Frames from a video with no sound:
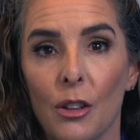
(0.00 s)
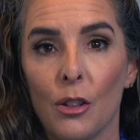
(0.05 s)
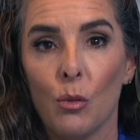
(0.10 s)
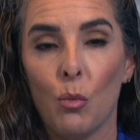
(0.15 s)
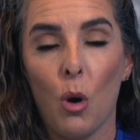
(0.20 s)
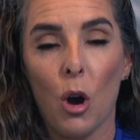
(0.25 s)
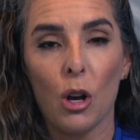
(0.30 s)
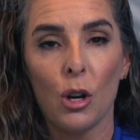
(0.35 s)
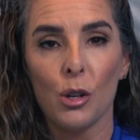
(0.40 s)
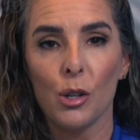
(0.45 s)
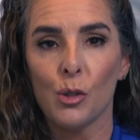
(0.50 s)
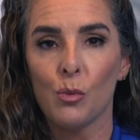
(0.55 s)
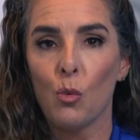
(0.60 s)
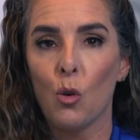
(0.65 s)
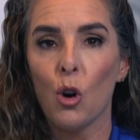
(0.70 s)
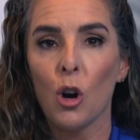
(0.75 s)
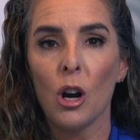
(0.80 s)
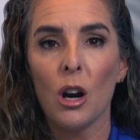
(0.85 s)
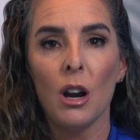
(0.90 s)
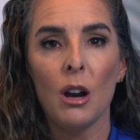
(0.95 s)
The water is
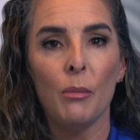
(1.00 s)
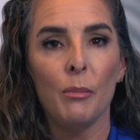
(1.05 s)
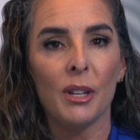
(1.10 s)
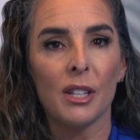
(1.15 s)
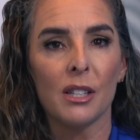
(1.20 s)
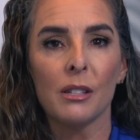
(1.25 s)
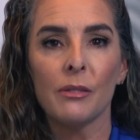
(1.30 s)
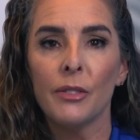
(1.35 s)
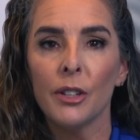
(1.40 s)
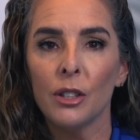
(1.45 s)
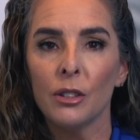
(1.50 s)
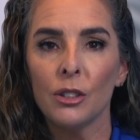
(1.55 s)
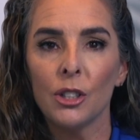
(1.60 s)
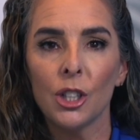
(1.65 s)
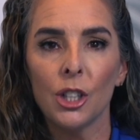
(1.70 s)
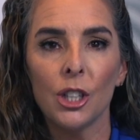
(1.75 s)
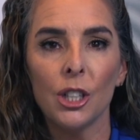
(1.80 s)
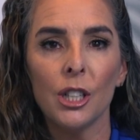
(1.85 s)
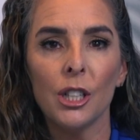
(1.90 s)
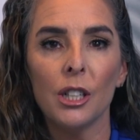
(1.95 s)
warm, it's
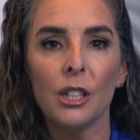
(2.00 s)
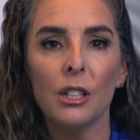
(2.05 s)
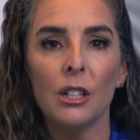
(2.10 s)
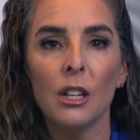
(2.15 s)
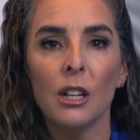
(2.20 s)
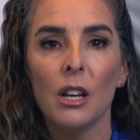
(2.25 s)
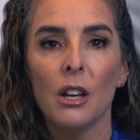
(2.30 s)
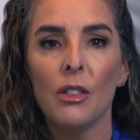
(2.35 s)
filtered,